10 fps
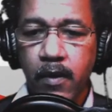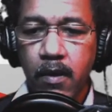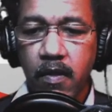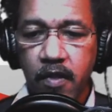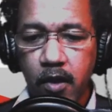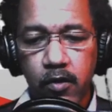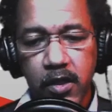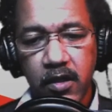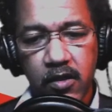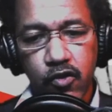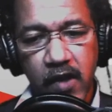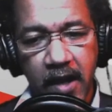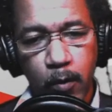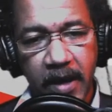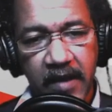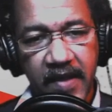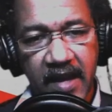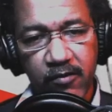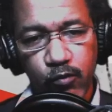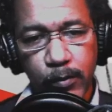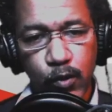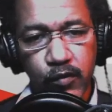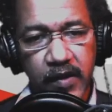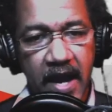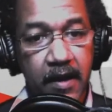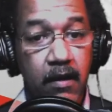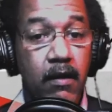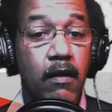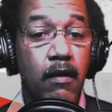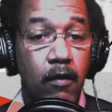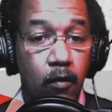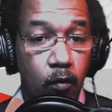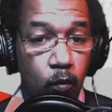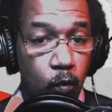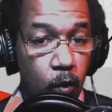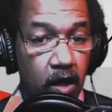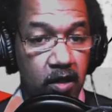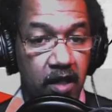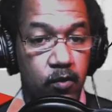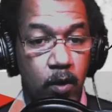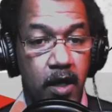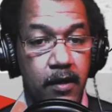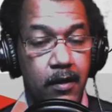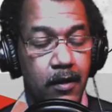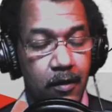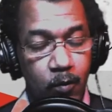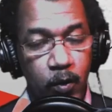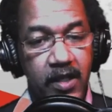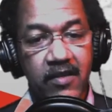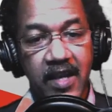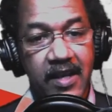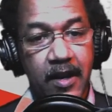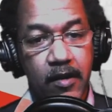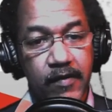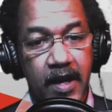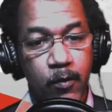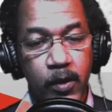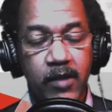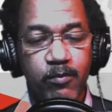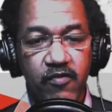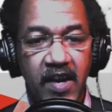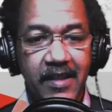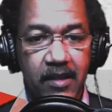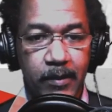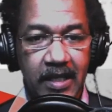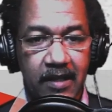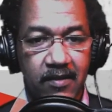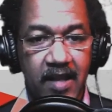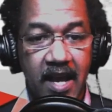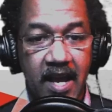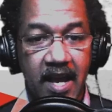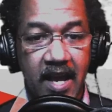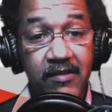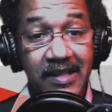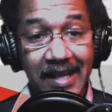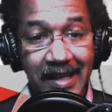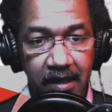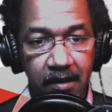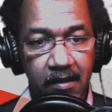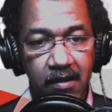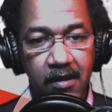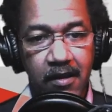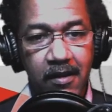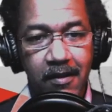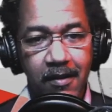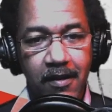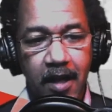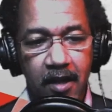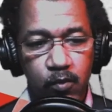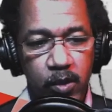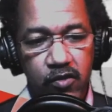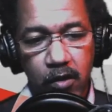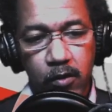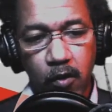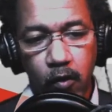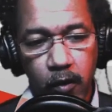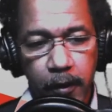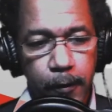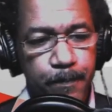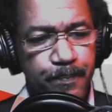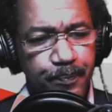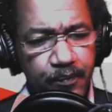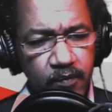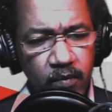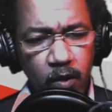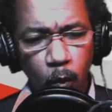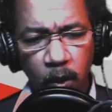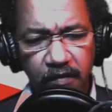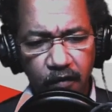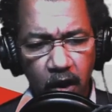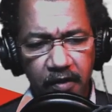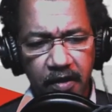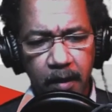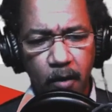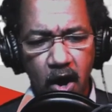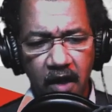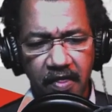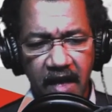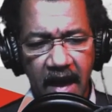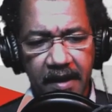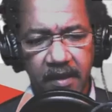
They're looking to shadow ban that and remove that. Well, guess what? We can take care of that. We can fight them against that. We did, as we showed earlier, we fought them on that,